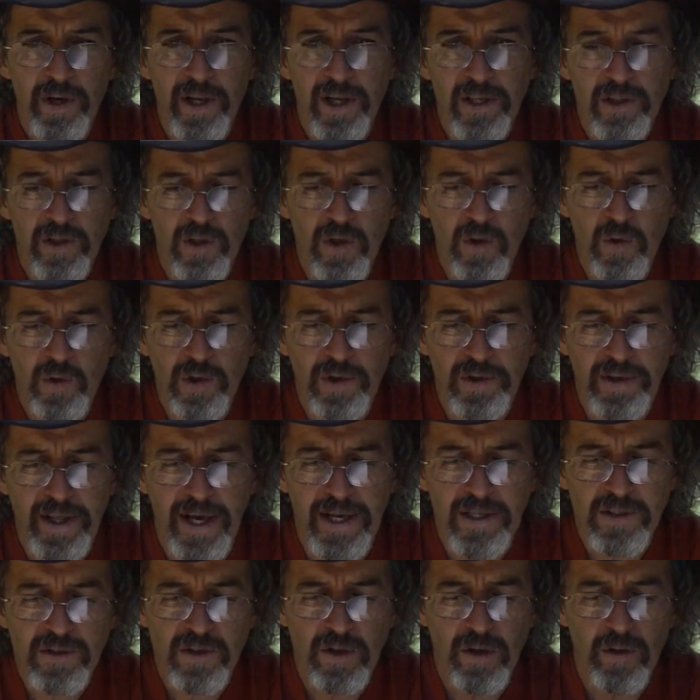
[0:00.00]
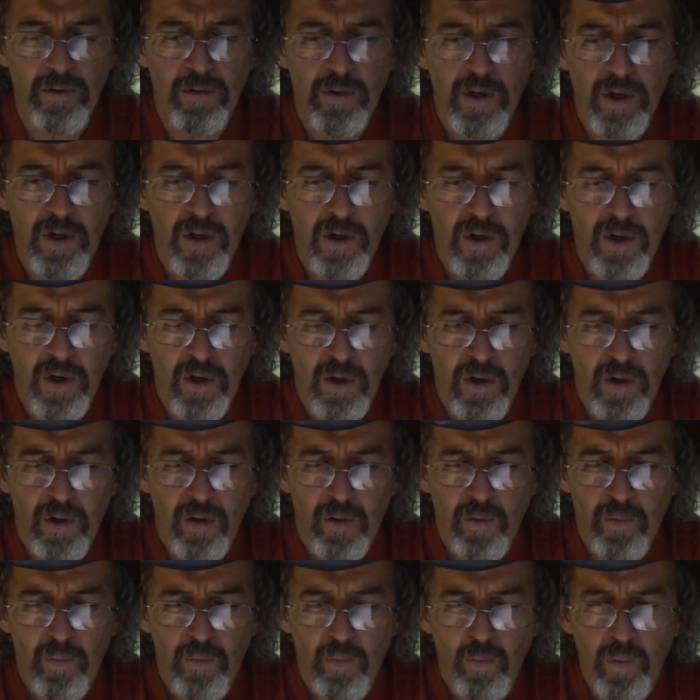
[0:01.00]
to look at that. So
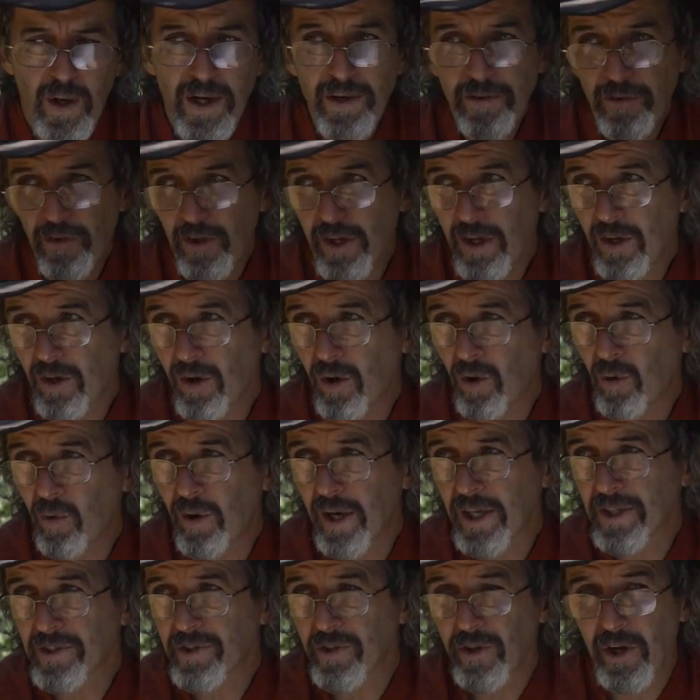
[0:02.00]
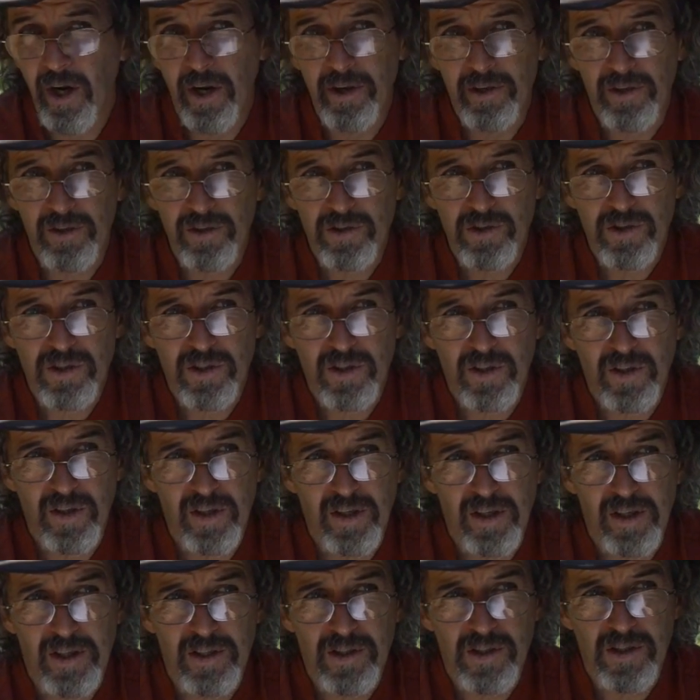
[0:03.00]
one thing I always noticed
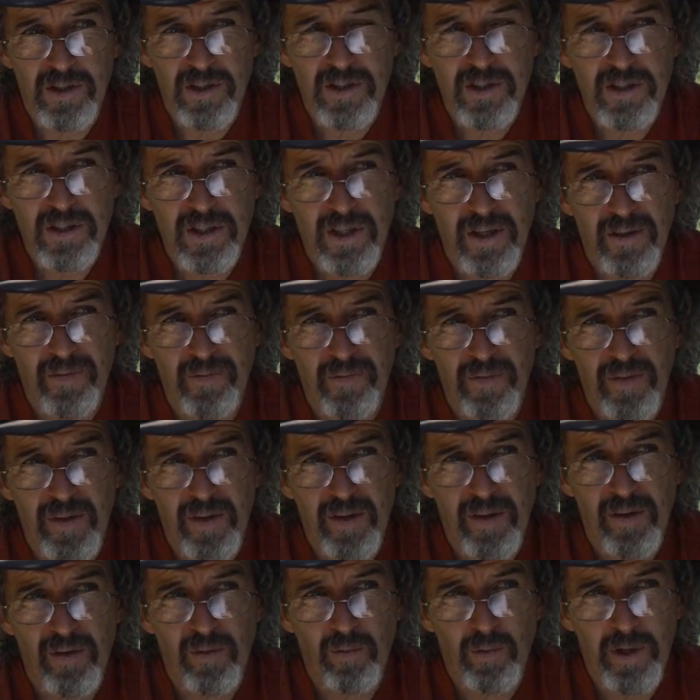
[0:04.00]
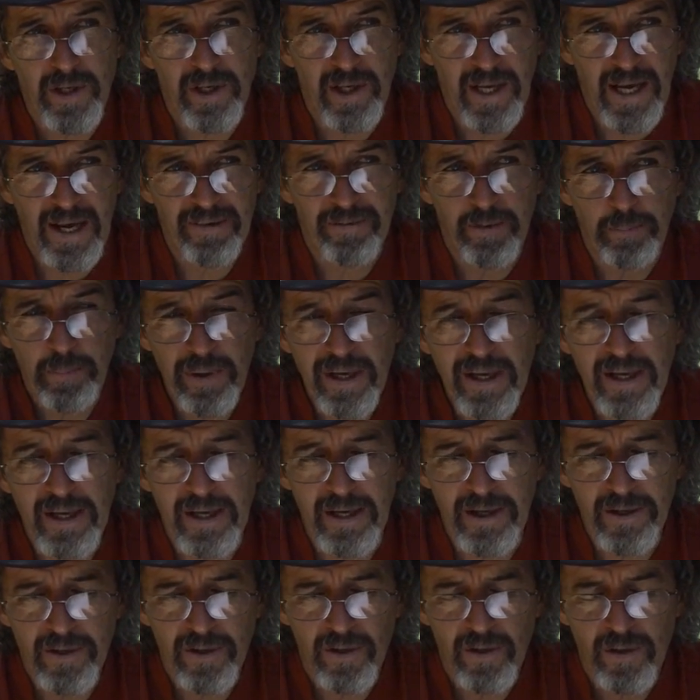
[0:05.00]
is when you have a
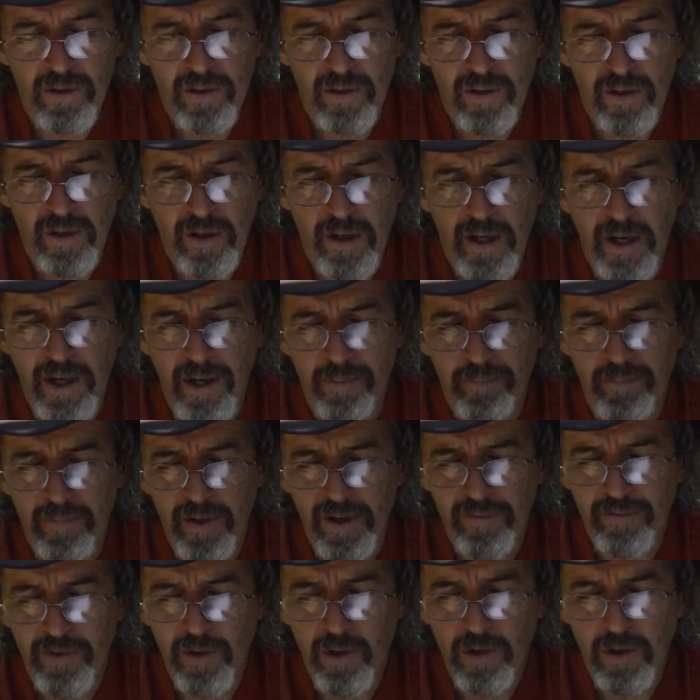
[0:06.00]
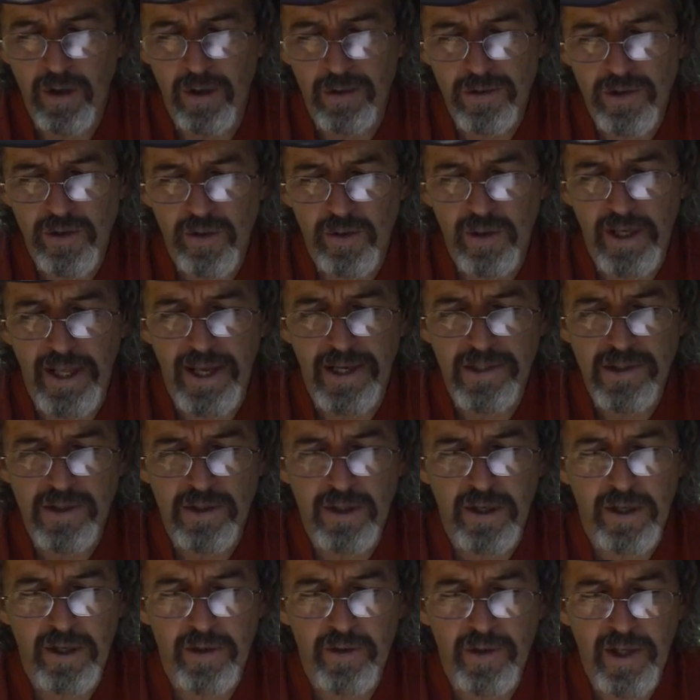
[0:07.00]
pig, if your culture allows
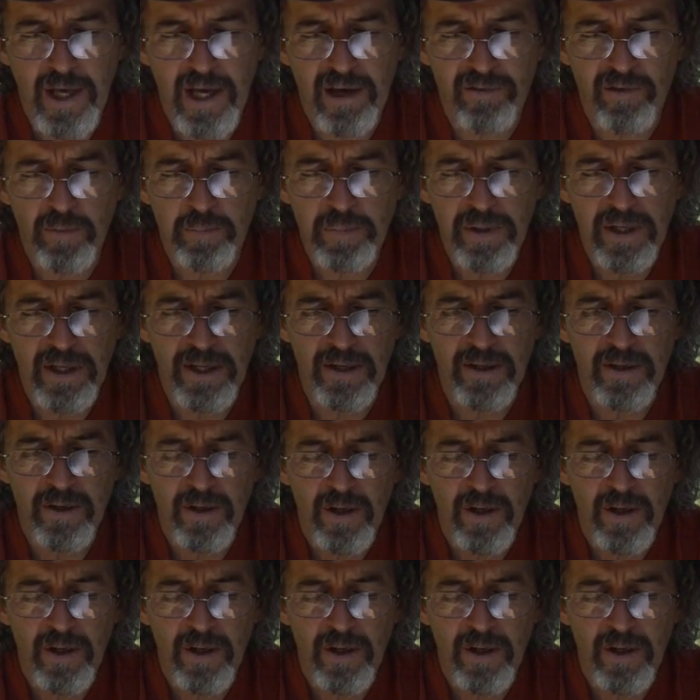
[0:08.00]
you to have a pig,